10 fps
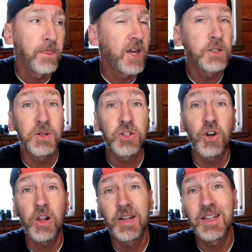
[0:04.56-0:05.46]
He's
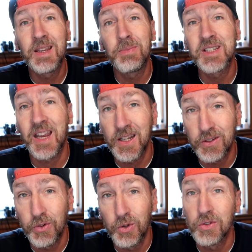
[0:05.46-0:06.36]
been struggling to keep his
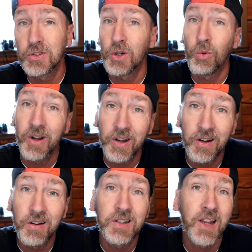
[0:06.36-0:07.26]
hands full, so
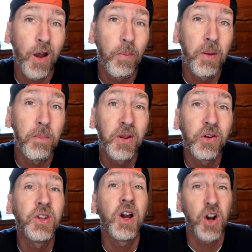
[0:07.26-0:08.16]
we're here to help him
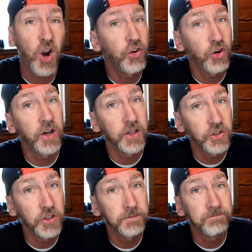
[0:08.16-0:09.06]
build a card draw
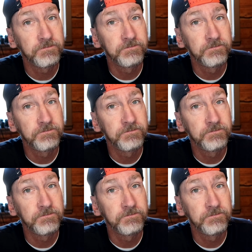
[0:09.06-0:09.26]
engine.